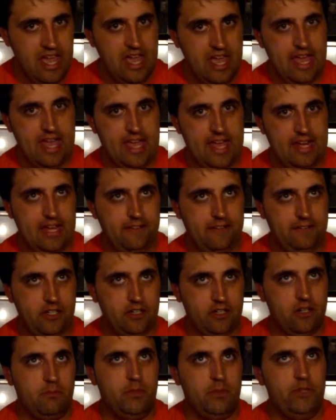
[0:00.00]
And after a
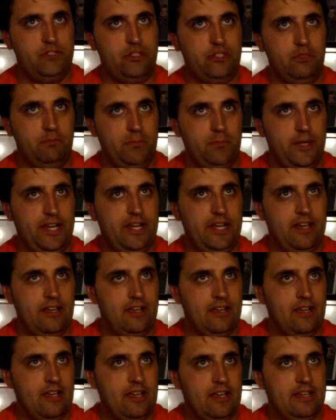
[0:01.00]
commercial
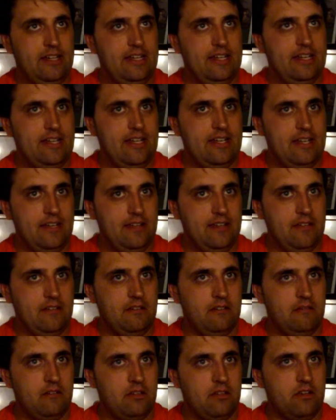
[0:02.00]
break, the
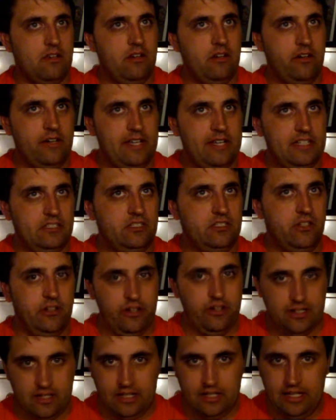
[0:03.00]
audience
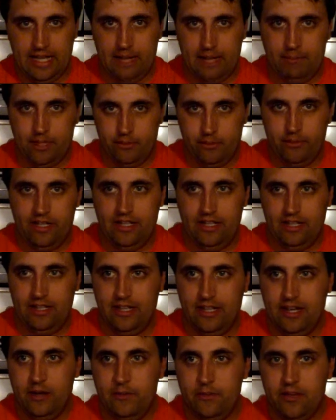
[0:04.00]
started clapping really
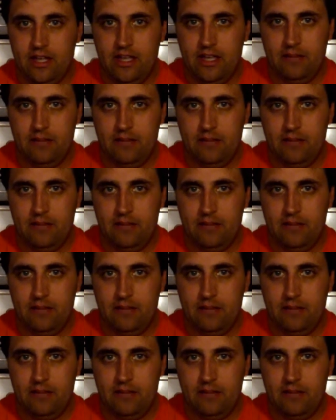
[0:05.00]
loud.